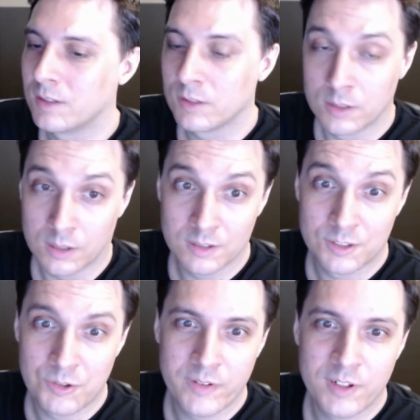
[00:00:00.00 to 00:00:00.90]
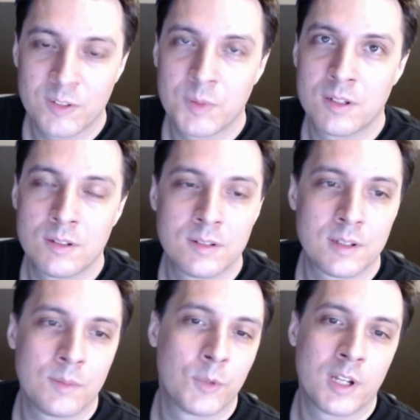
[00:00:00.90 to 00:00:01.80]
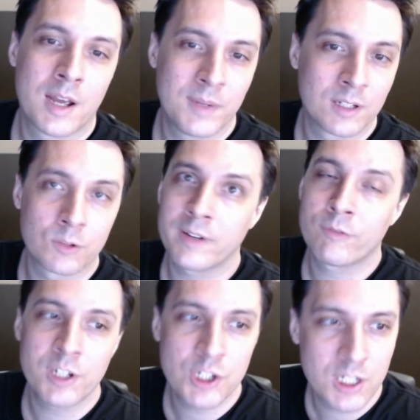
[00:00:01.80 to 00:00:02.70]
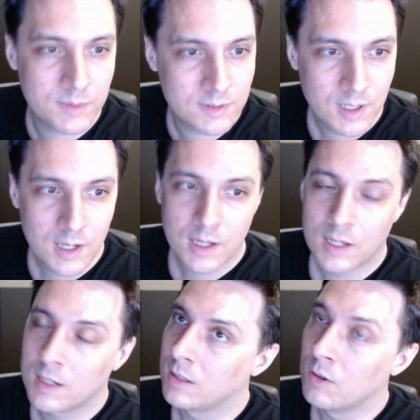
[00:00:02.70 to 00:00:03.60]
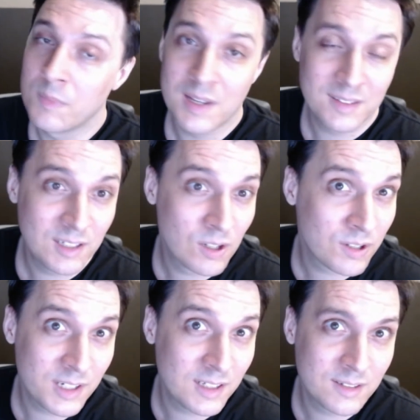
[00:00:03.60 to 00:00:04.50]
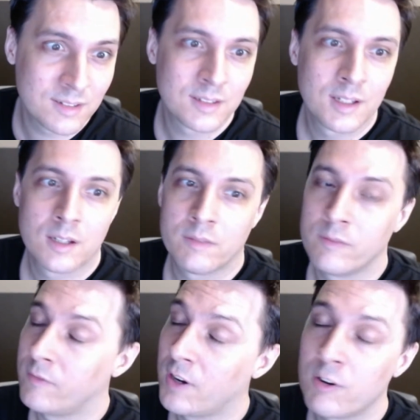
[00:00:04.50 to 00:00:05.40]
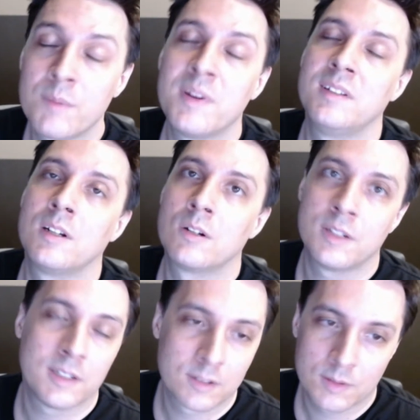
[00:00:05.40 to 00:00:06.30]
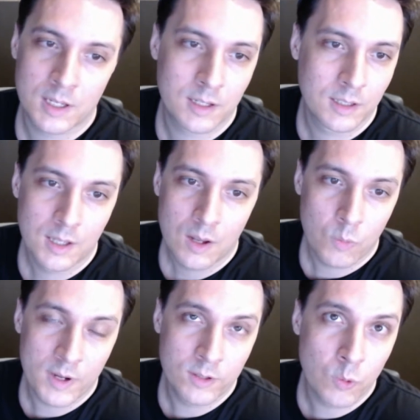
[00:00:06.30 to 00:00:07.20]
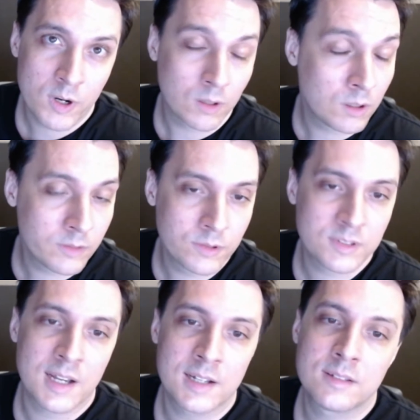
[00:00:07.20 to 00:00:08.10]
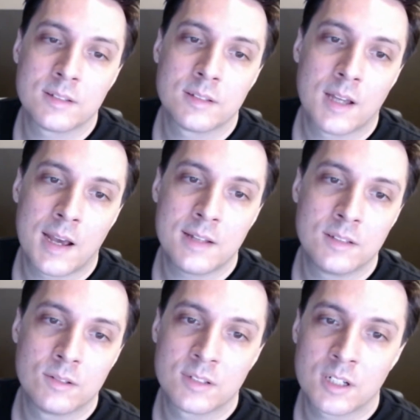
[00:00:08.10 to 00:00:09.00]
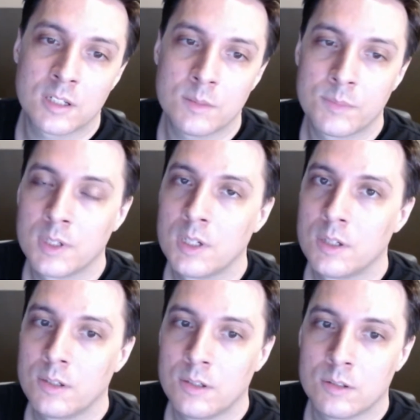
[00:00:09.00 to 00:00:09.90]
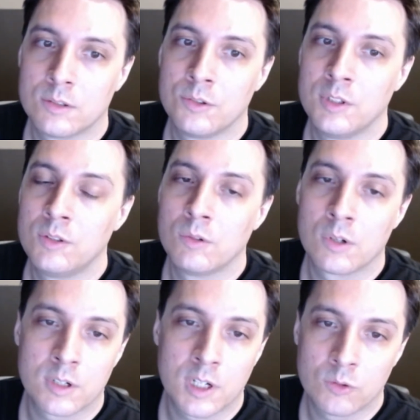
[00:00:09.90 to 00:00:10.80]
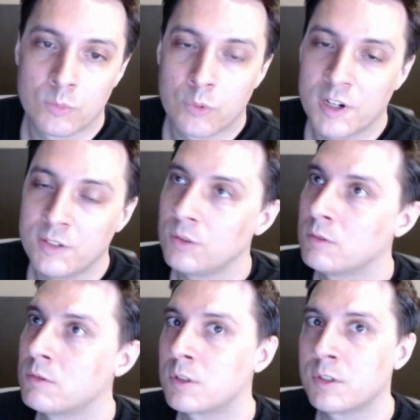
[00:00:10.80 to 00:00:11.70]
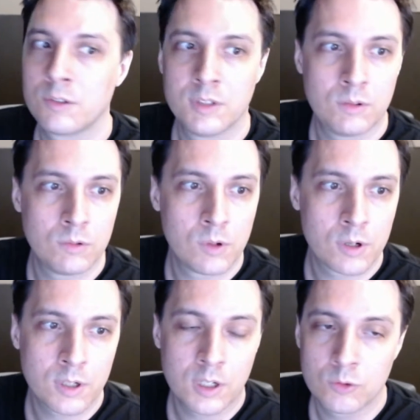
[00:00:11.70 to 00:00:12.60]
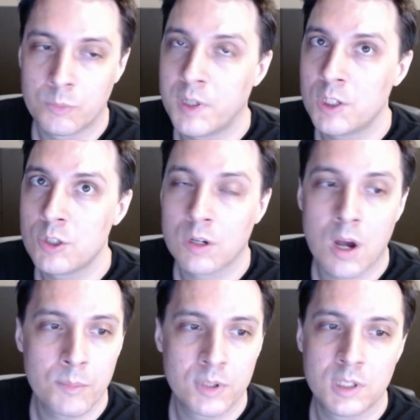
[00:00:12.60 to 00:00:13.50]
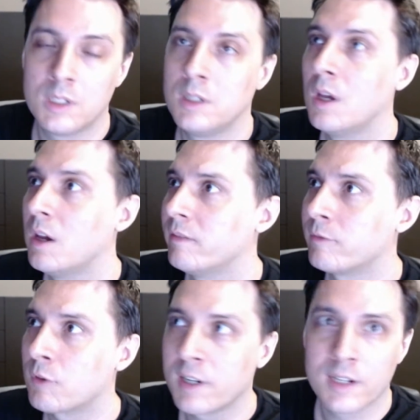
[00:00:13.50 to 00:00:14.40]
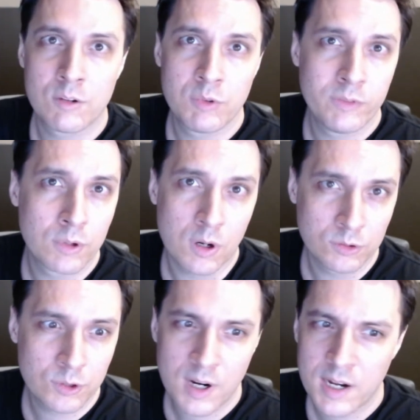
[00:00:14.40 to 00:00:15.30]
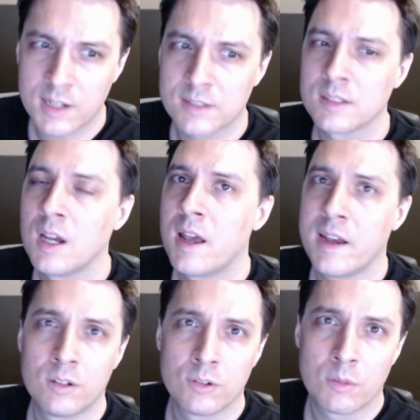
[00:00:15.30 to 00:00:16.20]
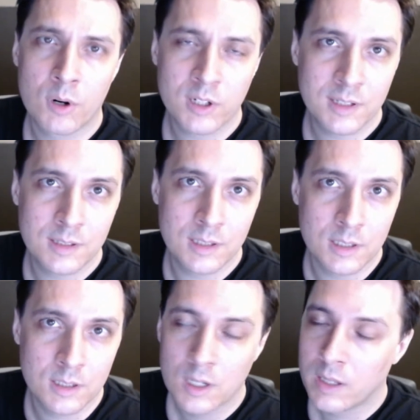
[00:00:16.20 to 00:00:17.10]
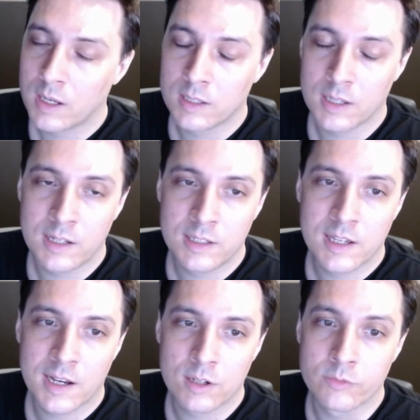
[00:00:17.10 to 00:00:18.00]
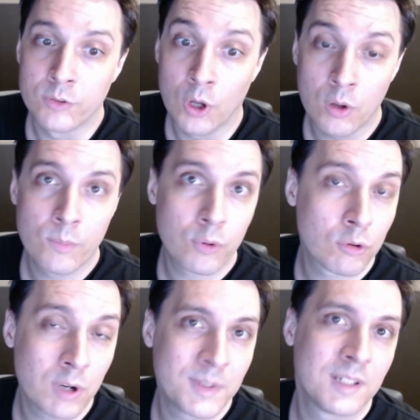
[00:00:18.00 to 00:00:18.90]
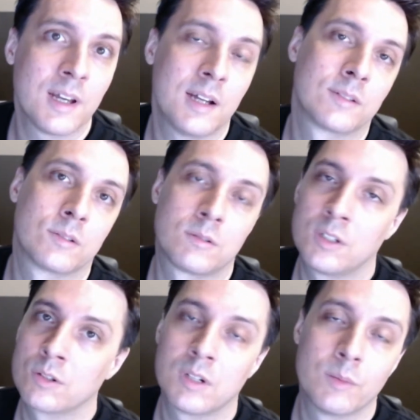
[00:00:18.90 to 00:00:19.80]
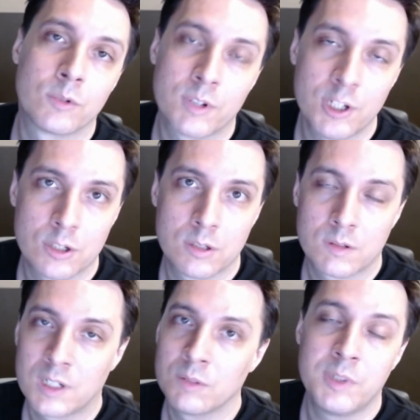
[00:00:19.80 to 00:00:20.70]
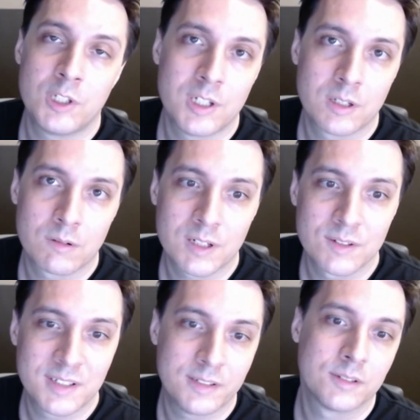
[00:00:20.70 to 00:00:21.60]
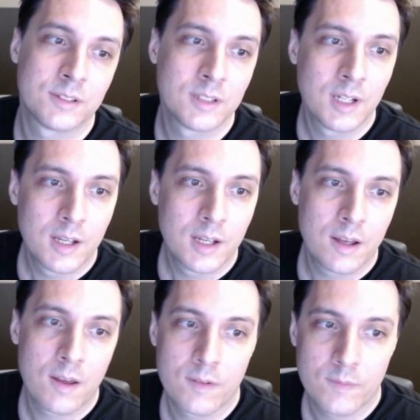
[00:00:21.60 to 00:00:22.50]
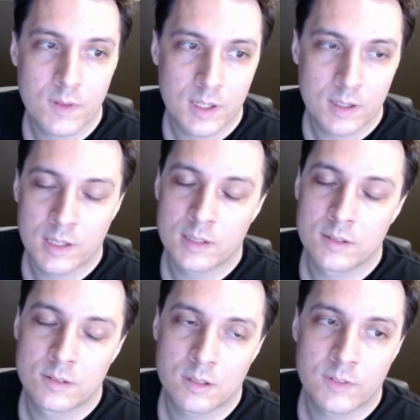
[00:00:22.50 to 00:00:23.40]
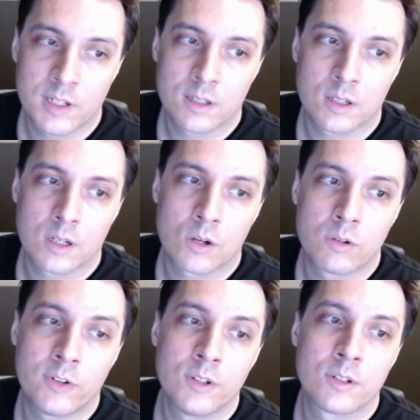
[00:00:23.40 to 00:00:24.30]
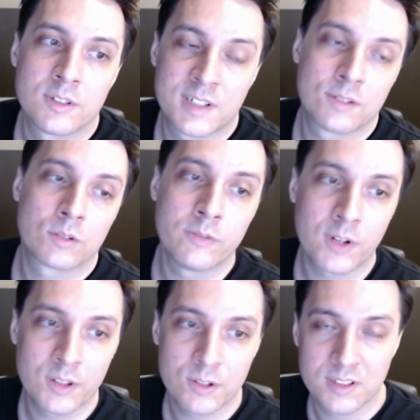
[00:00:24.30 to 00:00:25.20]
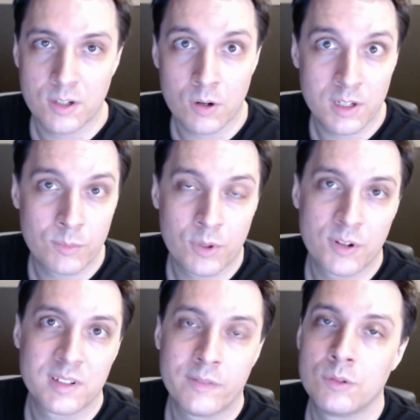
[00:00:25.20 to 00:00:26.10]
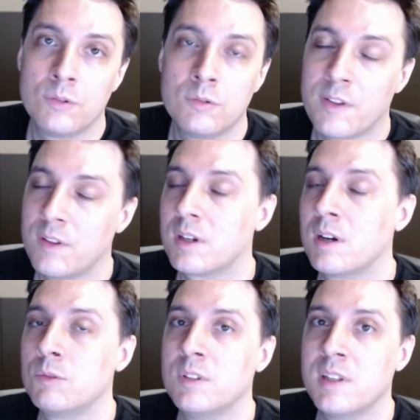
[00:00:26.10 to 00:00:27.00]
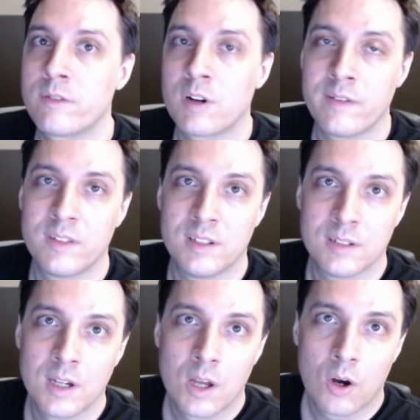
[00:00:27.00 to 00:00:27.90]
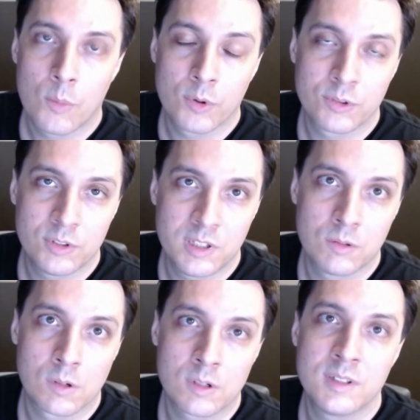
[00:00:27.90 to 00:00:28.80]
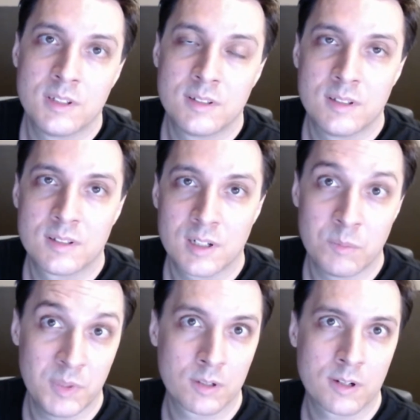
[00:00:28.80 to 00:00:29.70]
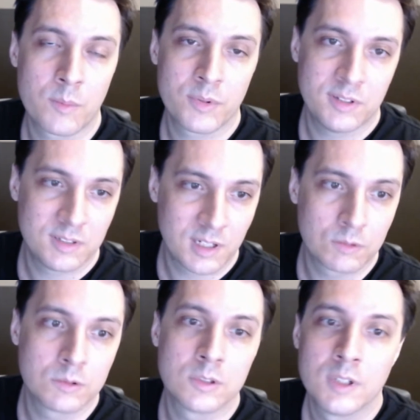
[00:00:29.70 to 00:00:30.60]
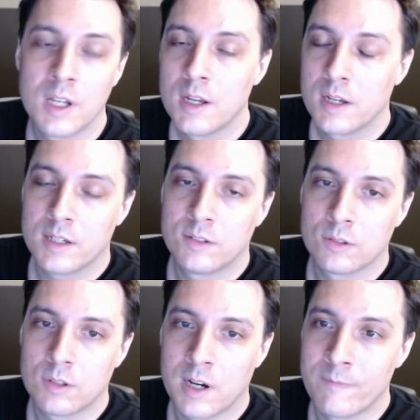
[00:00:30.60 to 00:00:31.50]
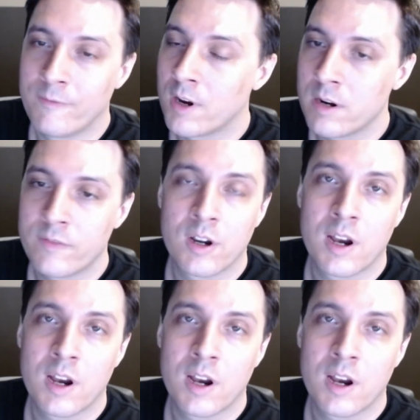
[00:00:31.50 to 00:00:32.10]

dollar-driven experience. But I made great friendships, amazing learnings, very amazing learnings. When you wear all of those hats in a startup, you need to learn how to price your work. You need to learn how to pitch your company, write and review contracts, handle your marketing, and any kind of non-programming tasks around collaboration, around pitching, around sales, uh, and stuff like co-founders and early employees have to do. I think I would never have the opportunity to learn this inside bigger companies like Google. And so I'm very, very